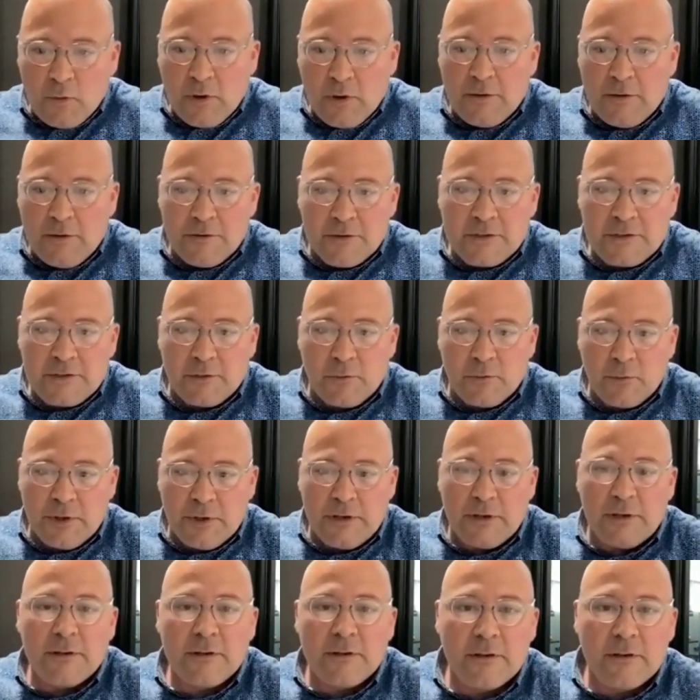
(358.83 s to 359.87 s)
obviously
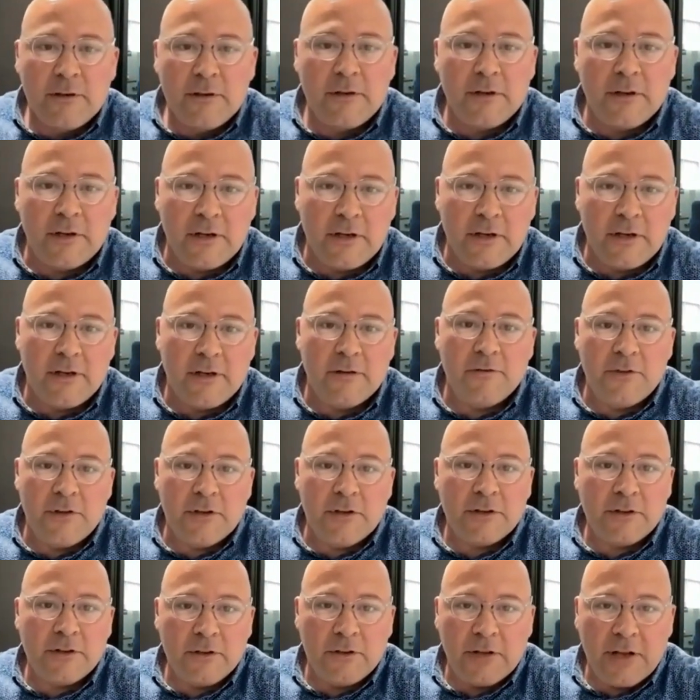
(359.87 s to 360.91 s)
when a
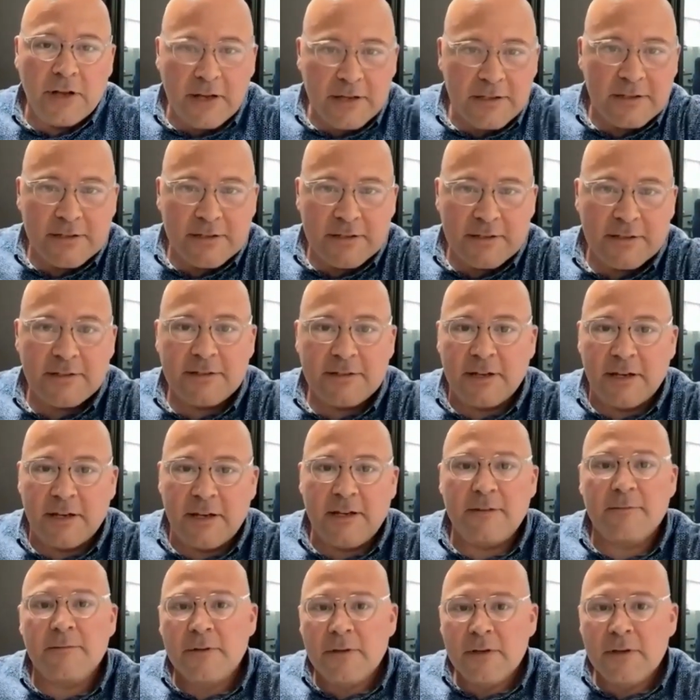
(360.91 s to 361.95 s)
vehicle exits the
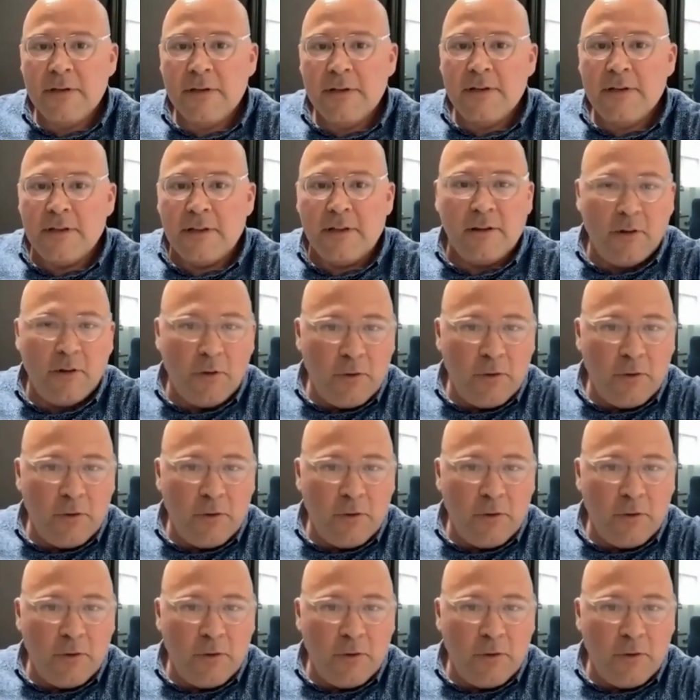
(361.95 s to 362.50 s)
site, they'll